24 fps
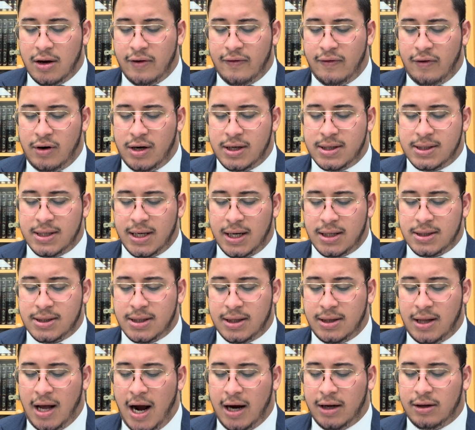46. A
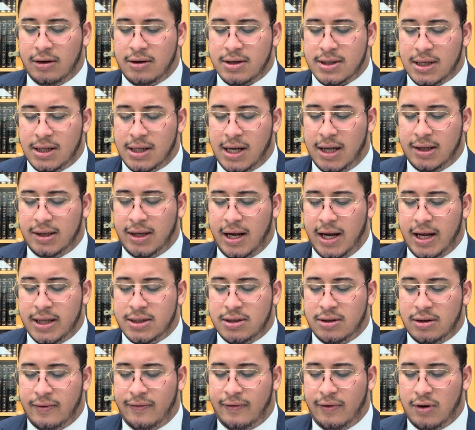doctor is allowed to
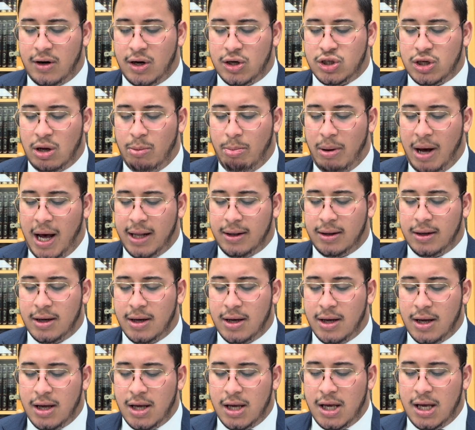answer the phone on Shabbat,
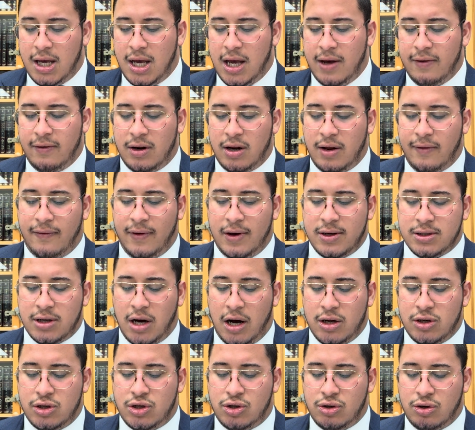even if he's
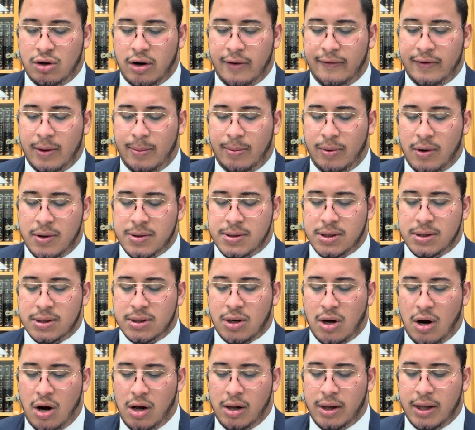unsure if the person's
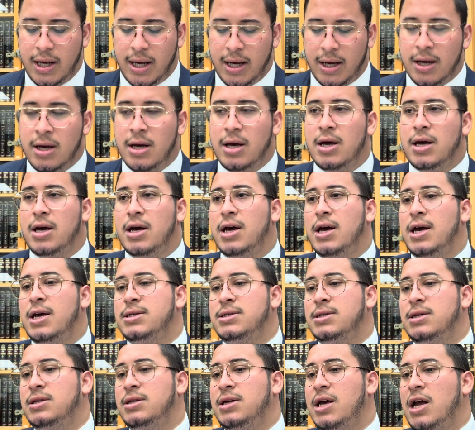calling
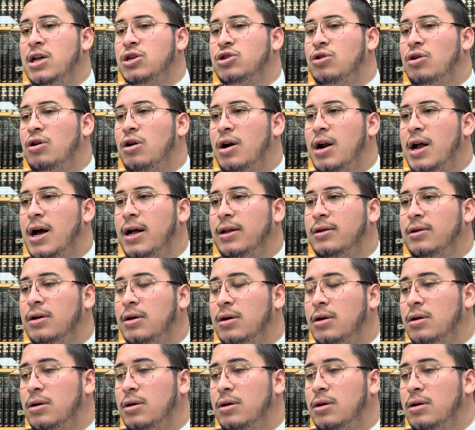is in danger or not.